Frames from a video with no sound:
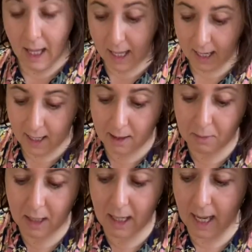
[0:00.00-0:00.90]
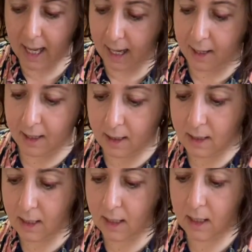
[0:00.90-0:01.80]
And I'm gonna add
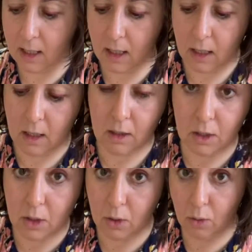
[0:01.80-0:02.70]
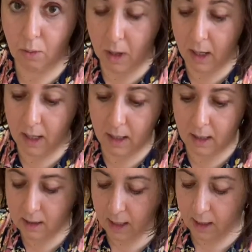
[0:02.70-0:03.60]
it to my
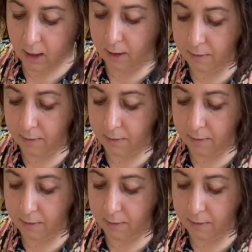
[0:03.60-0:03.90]
container.